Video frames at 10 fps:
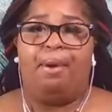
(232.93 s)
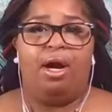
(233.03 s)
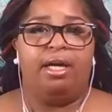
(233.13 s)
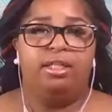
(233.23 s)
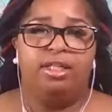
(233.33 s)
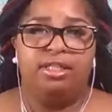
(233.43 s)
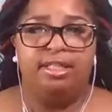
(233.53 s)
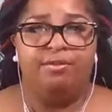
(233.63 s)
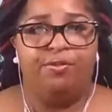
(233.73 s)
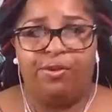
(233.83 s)
partners
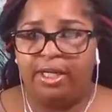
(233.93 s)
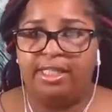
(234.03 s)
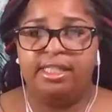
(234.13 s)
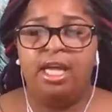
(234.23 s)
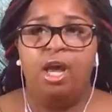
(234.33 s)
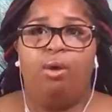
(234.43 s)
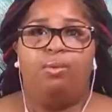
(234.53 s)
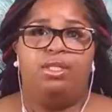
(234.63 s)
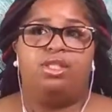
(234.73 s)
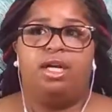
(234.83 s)
and friends,
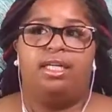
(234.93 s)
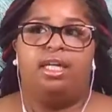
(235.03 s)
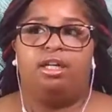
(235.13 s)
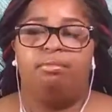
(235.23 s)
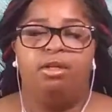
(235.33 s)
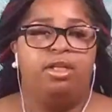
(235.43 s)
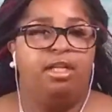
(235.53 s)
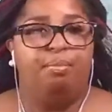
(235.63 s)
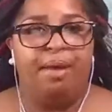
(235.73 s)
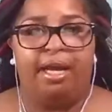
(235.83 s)
we started a
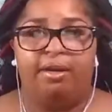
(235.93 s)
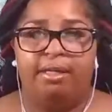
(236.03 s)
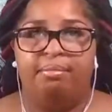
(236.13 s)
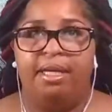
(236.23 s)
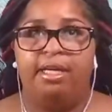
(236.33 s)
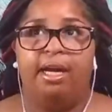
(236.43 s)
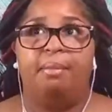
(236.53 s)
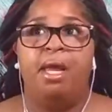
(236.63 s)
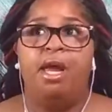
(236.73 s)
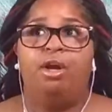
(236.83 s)
community parent
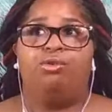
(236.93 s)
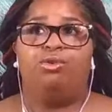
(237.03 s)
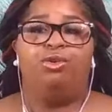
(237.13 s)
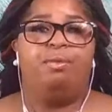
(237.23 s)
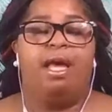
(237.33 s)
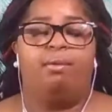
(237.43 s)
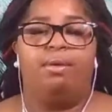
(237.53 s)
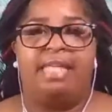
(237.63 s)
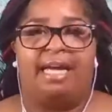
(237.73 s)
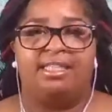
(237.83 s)
meetup group that
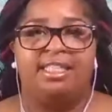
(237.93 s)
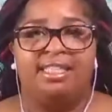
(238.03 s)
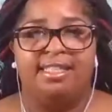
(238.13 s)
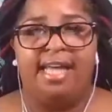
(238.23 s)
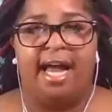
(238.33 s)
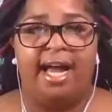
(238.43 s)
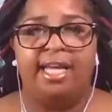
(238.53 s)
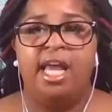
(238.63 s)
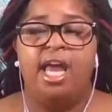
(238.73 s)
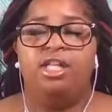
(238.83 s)
was actually
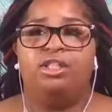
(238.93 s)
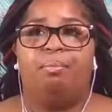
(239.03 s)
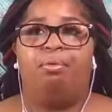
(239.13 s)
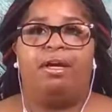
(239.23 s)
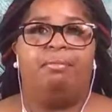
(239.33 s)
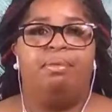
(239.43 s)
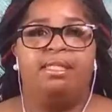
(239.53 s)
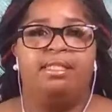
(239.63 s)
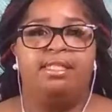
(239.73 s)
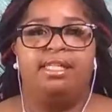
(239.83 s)
designed to bring
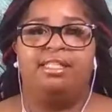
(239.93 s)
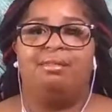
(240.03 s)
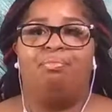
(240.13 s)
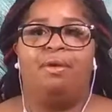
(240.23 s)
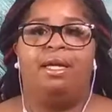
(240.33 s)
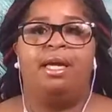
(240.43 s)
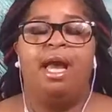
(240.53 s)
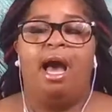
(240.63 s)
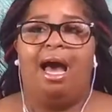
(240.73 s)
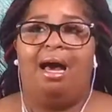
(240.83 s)
businesses, to bring
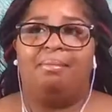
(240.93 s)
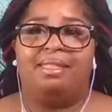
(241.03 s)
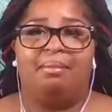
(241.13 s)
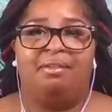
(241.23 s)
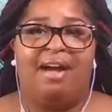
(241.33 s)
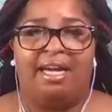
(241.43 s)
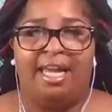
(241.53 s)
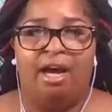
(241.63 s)
some of our